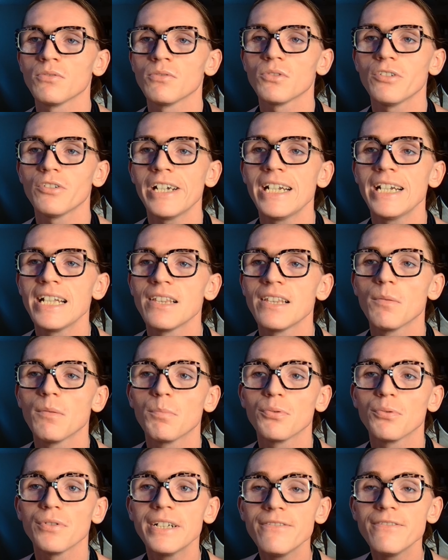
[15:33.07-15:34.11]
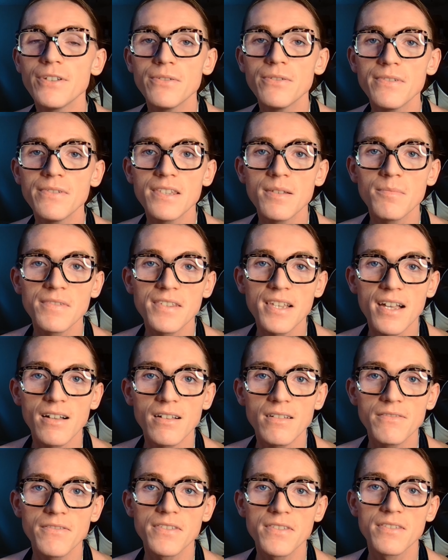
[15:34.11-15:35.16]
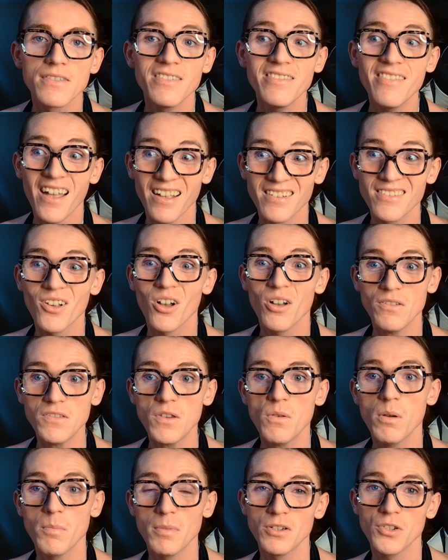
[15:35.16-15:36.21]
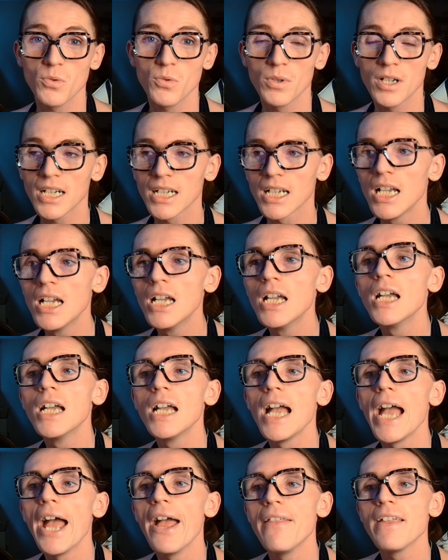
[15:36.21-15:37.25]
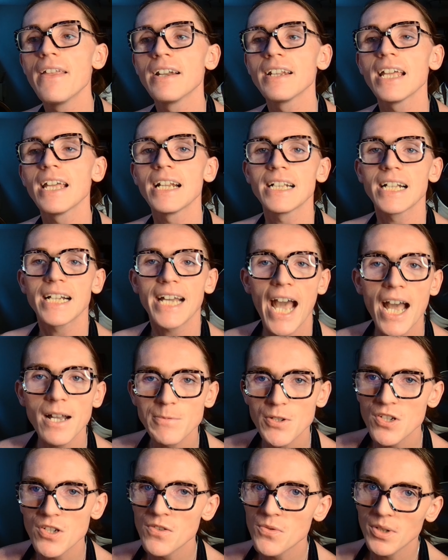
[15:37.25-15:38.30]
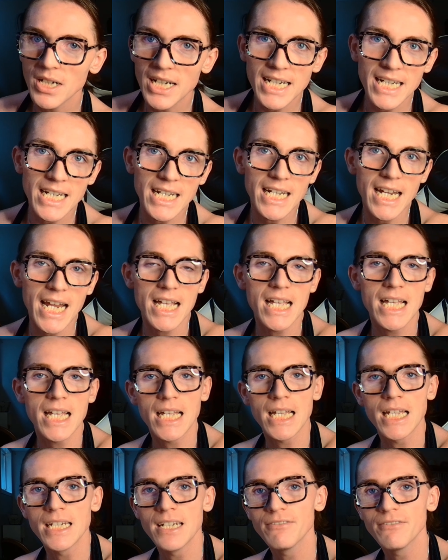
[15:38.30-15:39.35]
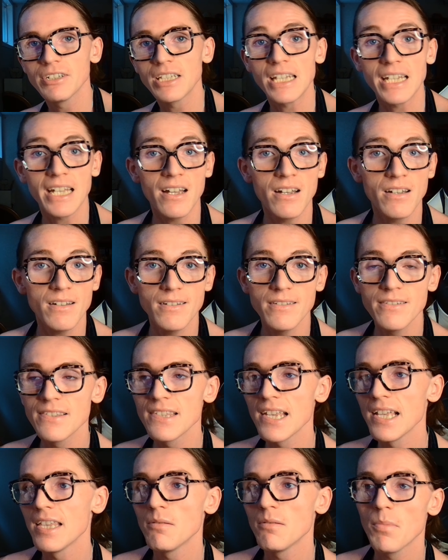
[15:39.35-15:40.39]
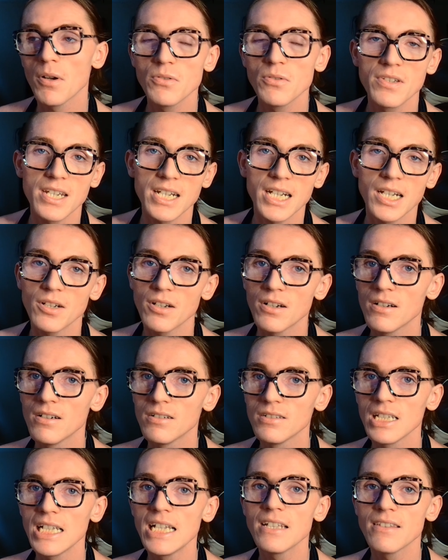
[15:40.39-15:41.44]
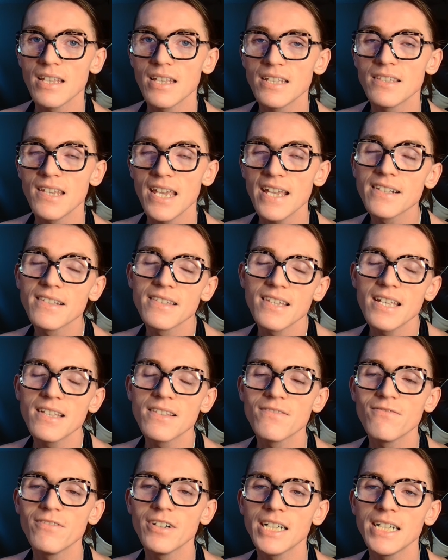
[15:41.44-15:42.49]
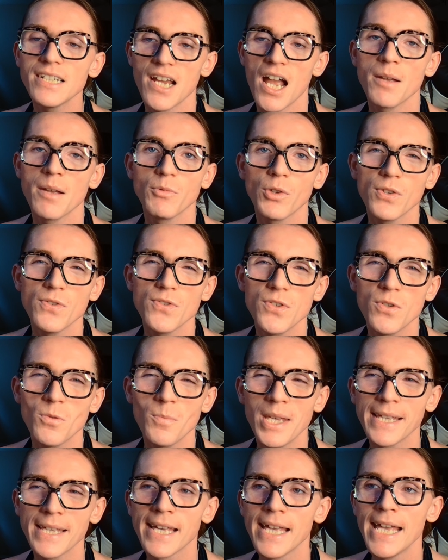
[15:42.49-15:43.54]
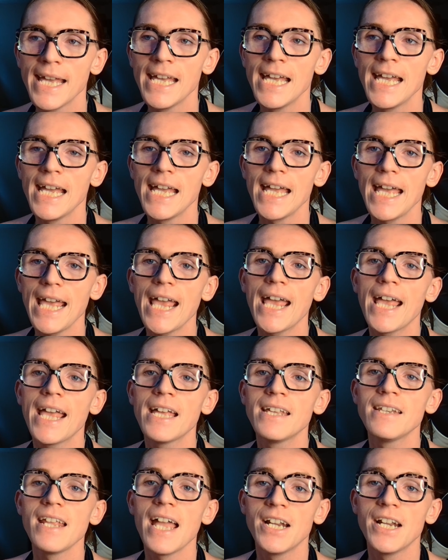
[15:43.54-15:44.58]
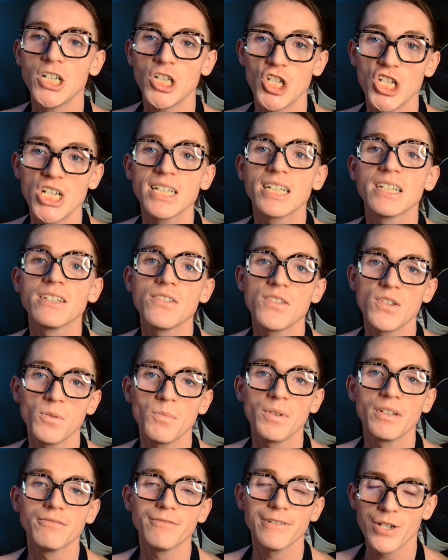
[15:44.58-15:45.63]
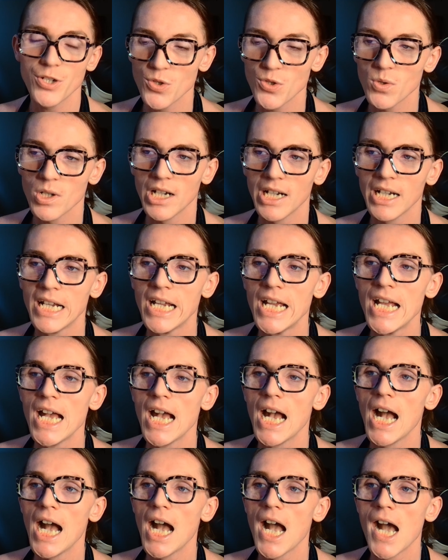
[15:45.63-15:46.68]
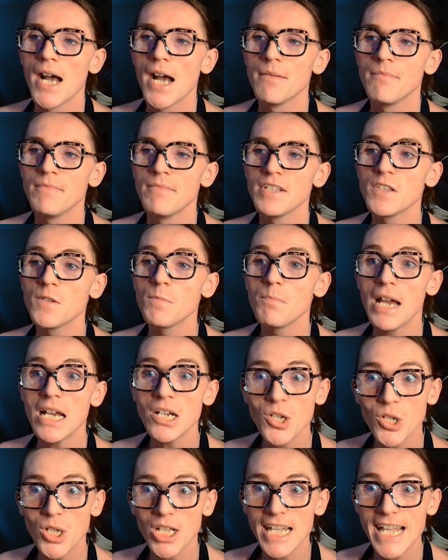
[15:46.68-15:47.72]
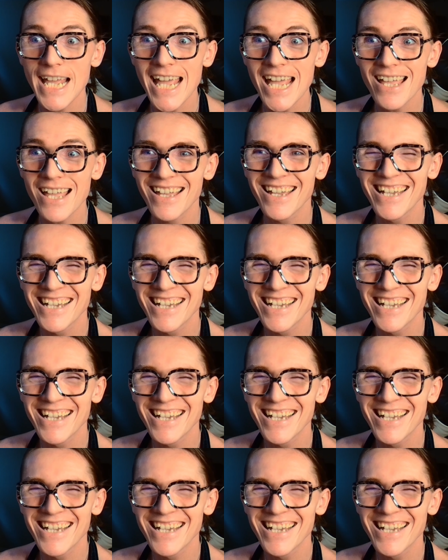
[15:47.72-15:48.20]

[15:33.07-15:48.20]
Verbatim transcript: Creating the previews themselves, that's also a bunch of work. And then getting the captions ready and everything else, and then posting it all. It's very time consuming and energy consuming for sure, especially